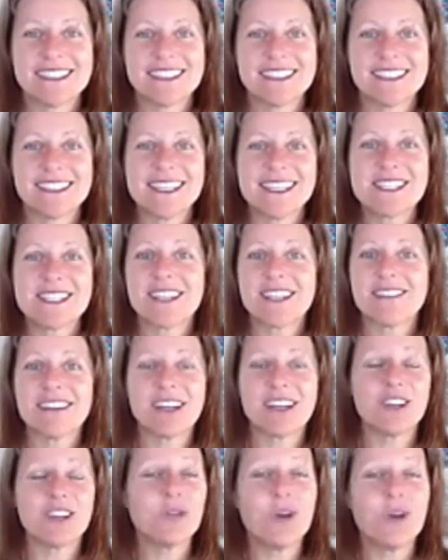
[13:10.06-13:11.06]
Is it a
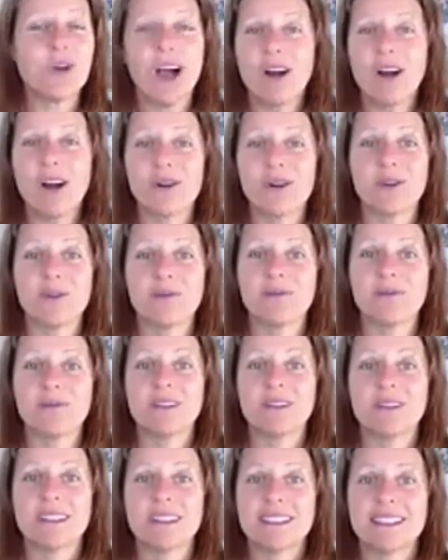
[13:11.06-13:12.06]
new home?
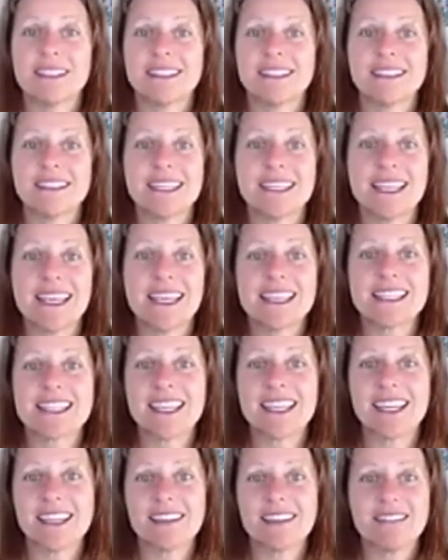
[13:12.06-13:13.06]
Is
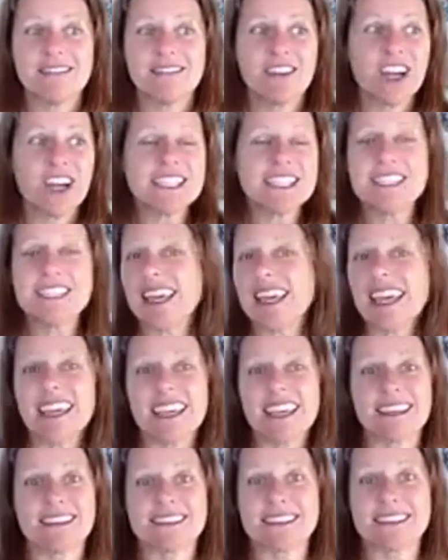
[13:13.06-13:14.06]
it nice
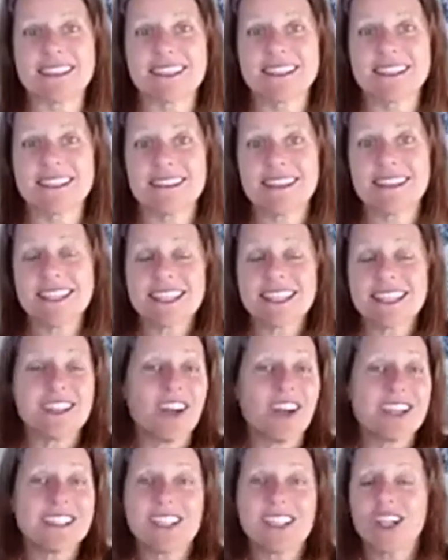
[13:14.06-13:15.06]
things? Is it
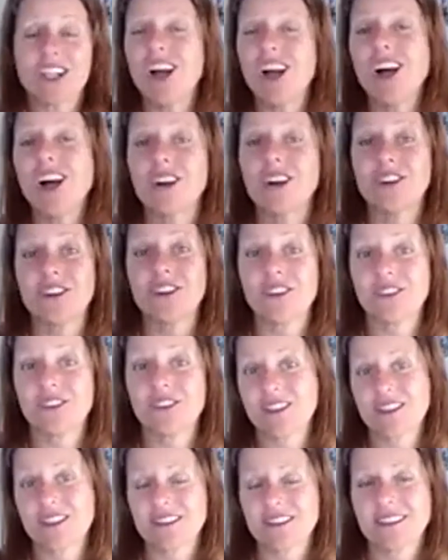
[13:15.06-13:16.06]
nice clothes?
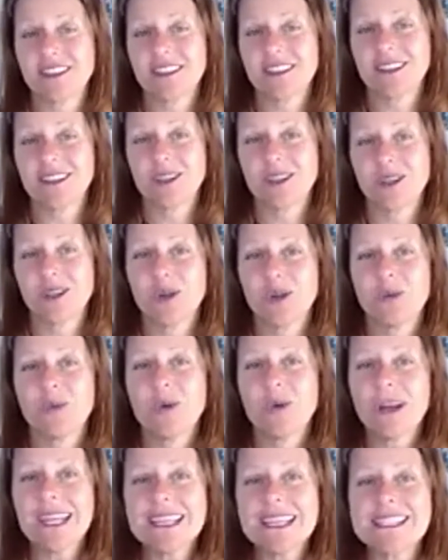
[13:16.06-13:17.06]

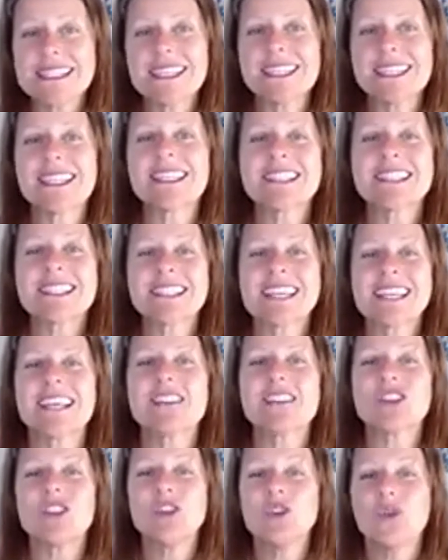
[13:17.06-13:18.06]
What is it that
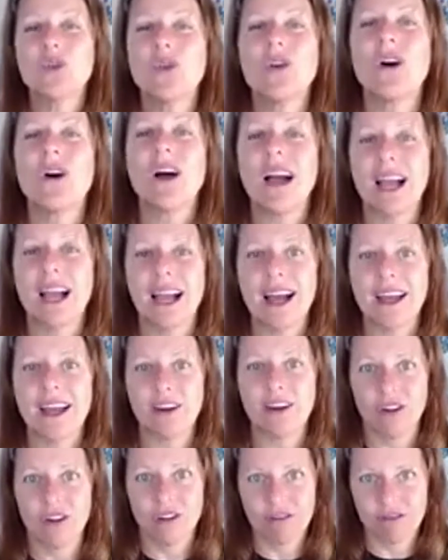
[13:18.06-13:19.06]
sets your heart
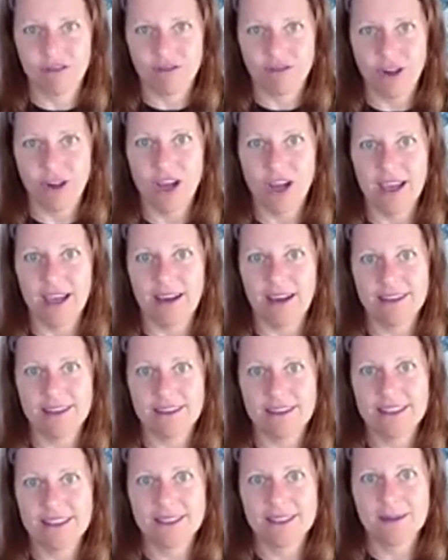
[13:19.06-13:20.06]
on fire?
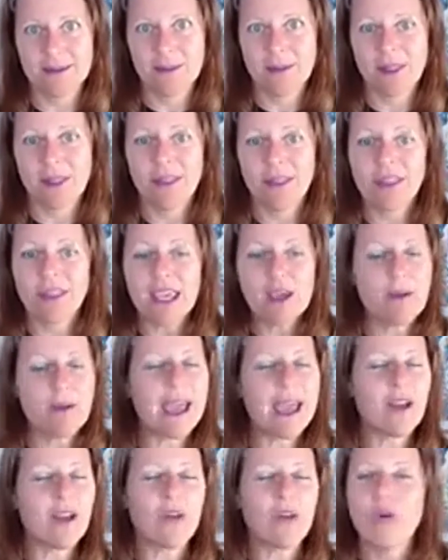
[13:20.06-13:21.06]
Think
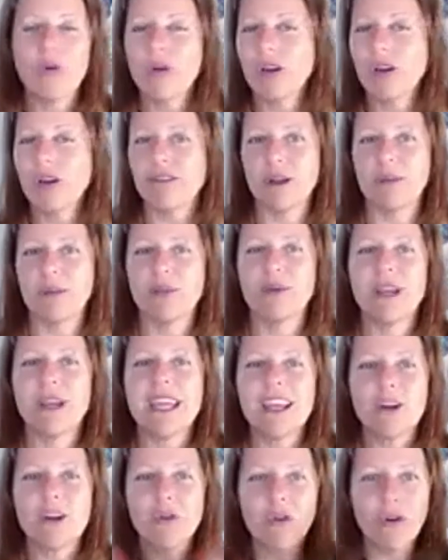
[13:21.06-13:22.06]
about all of it. Bring
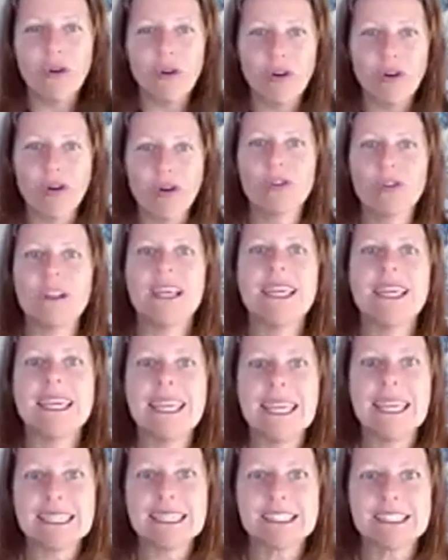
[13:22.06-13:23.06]
it all
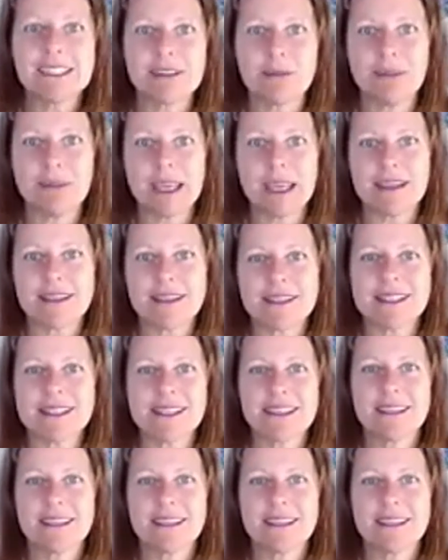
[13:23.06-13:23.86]
into the mix